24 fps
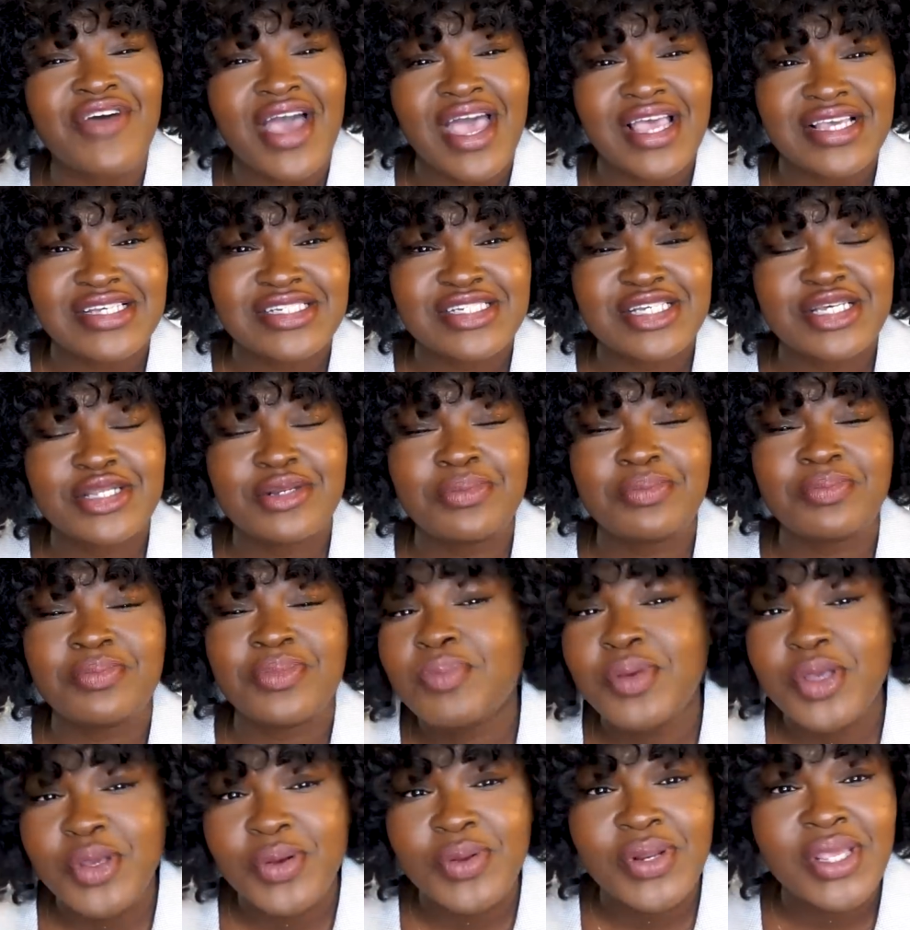fashion,
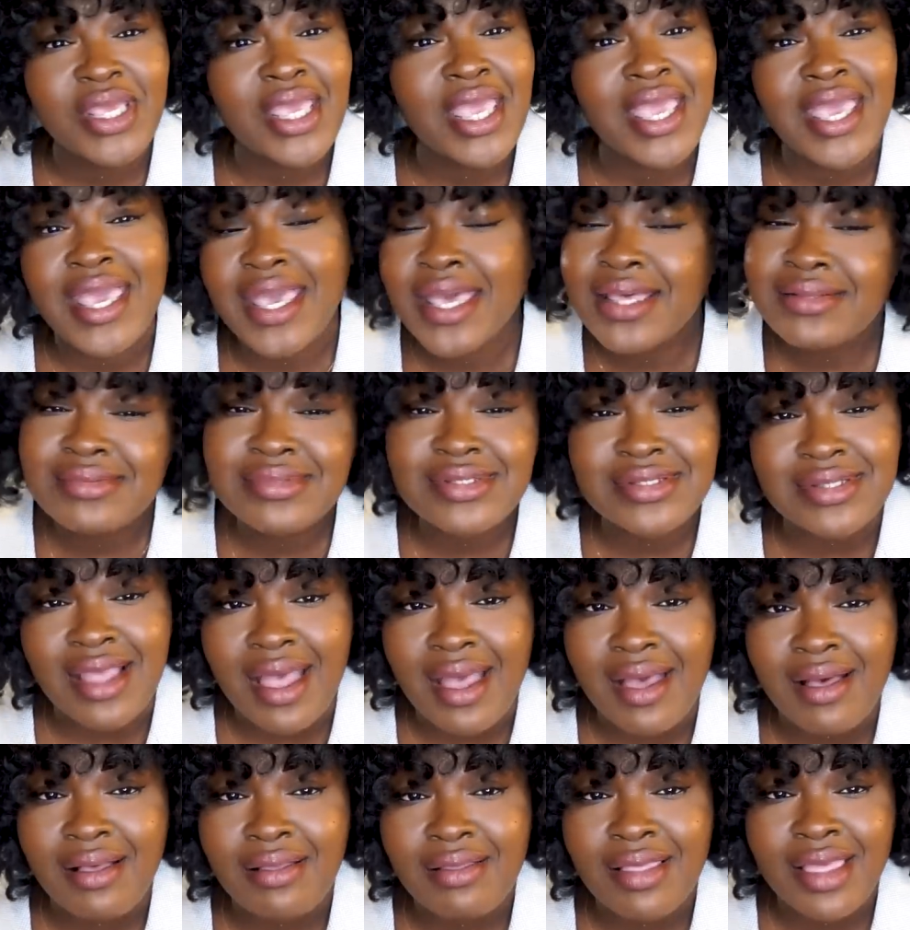beauty, and
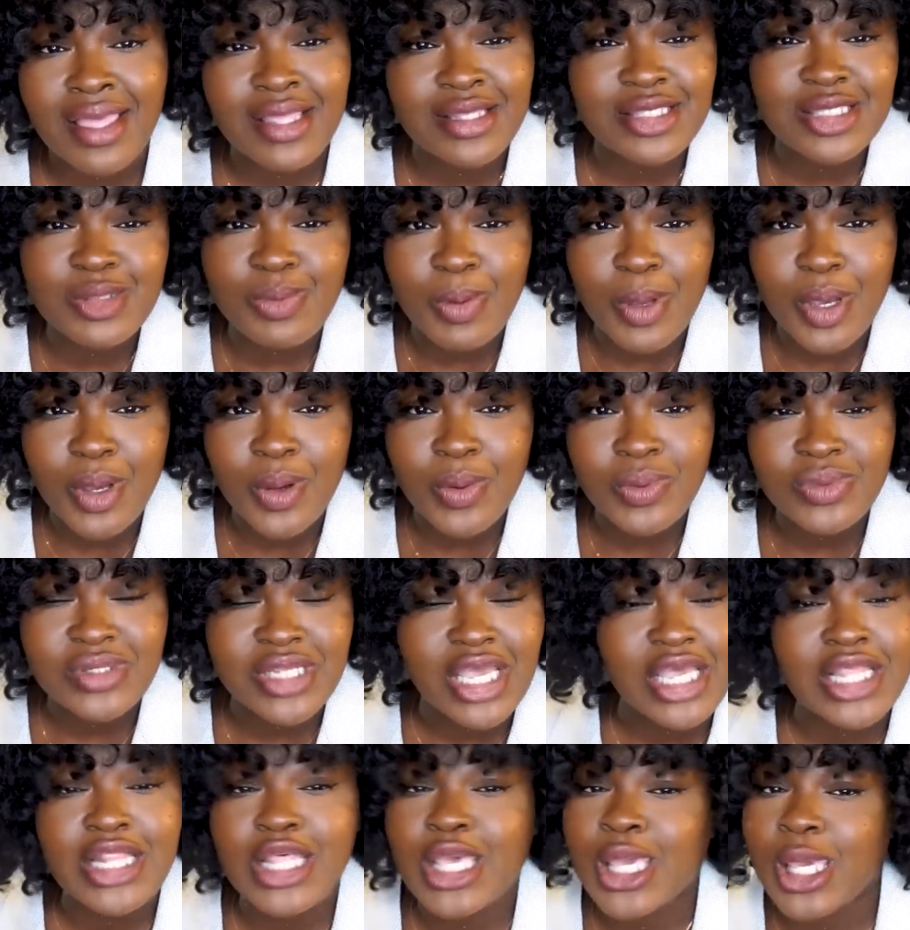style inspo
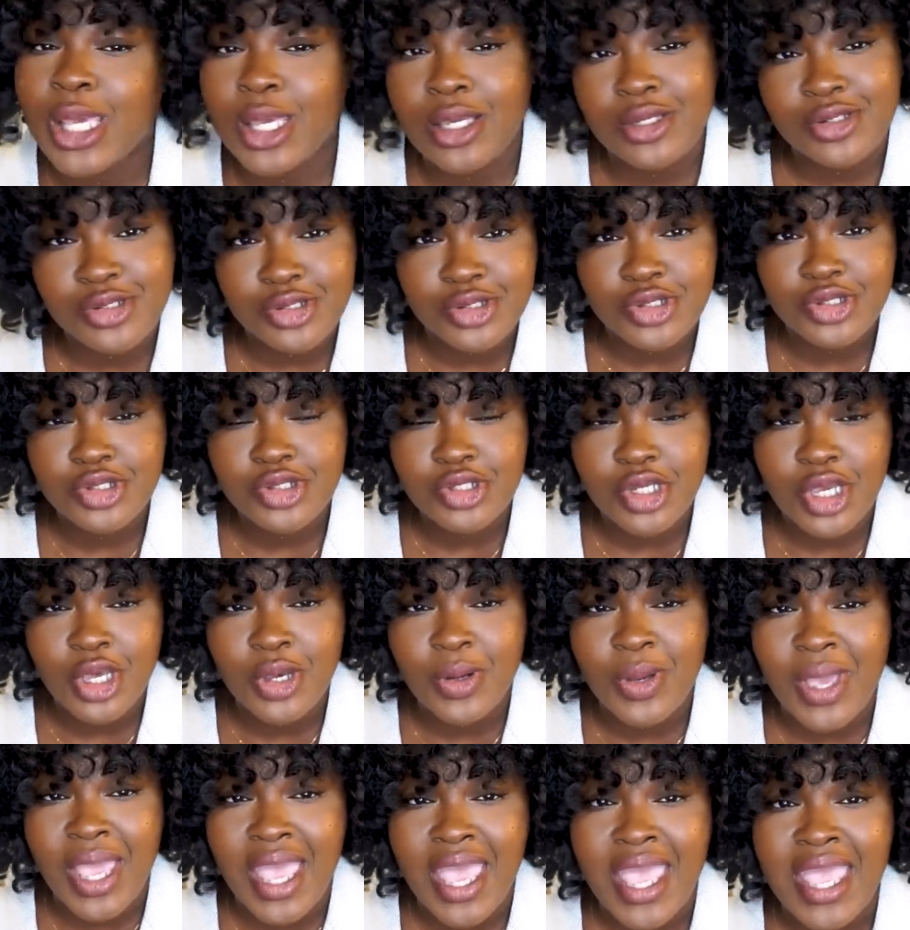daily-ish,
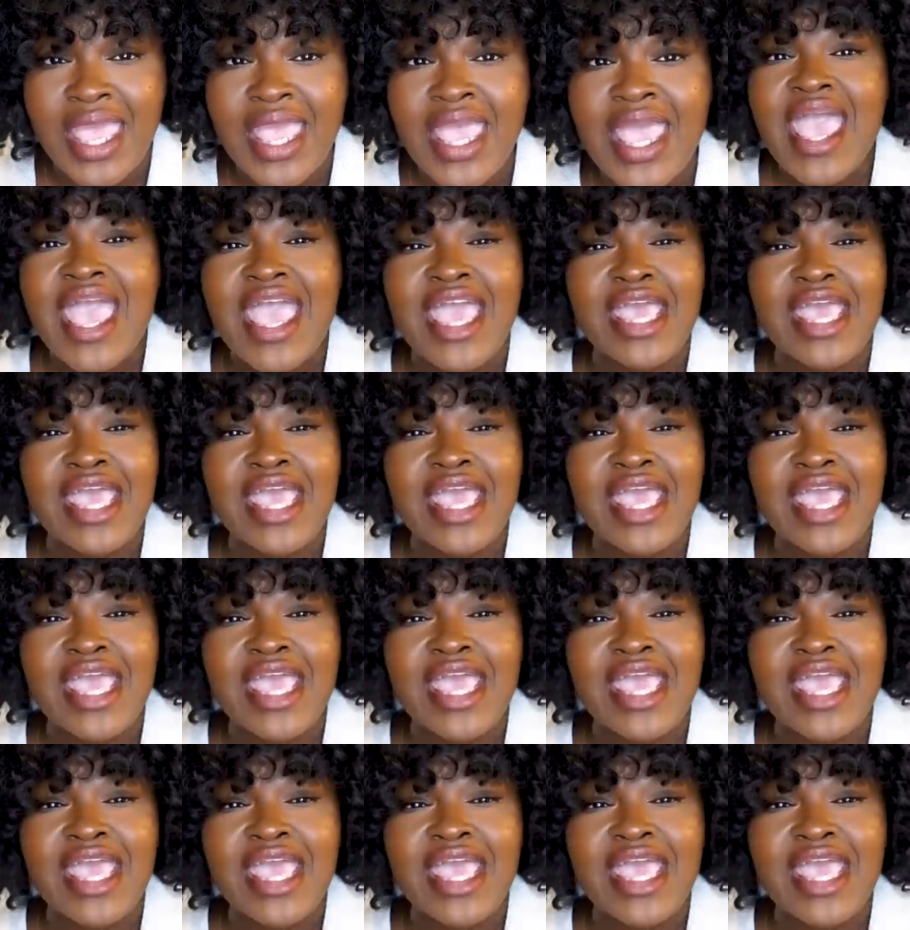okay?